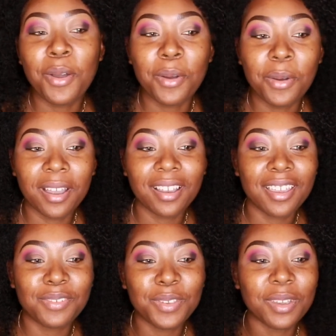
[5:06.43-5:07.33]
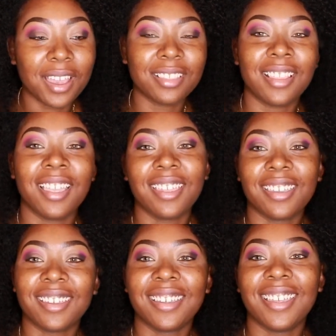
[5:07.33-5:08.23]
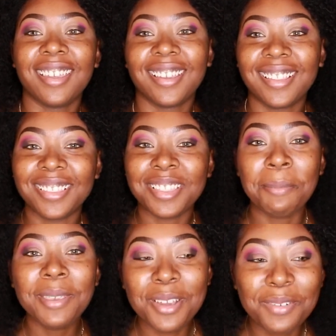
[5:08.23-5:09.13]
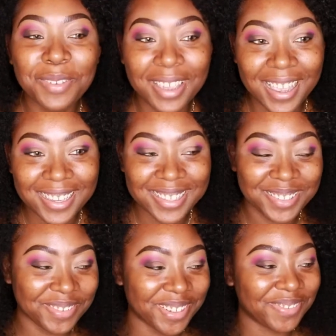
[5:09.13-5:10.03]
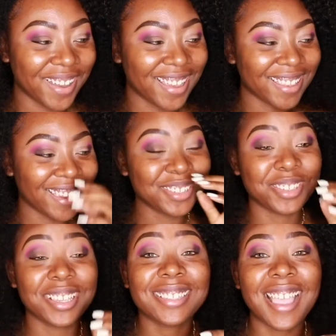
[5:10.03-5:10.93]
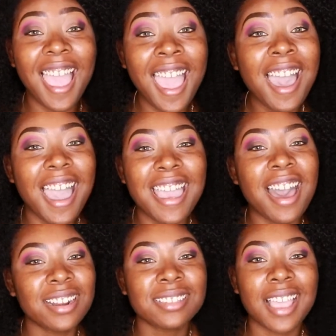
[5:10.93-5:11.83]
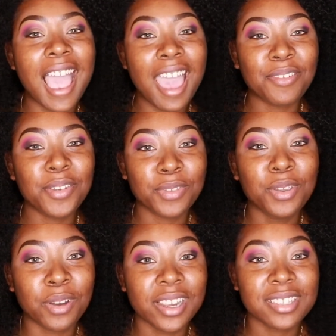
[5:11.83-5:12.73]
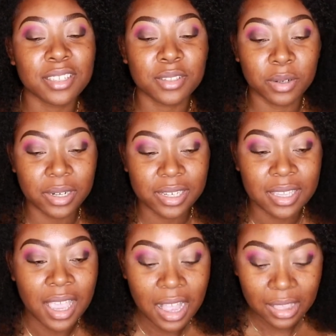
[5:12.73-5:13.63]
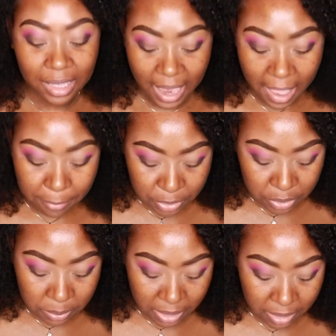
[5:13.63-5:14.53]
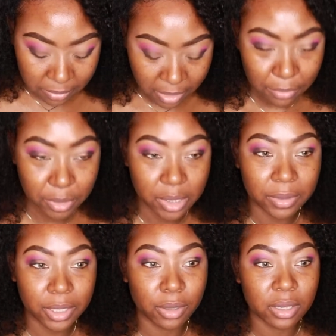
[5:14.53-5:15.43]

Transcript: So basically the audio for the entire video cut out, and I didn't realize that up until the end, and I'm like super upset about it, but there's nothing I can do.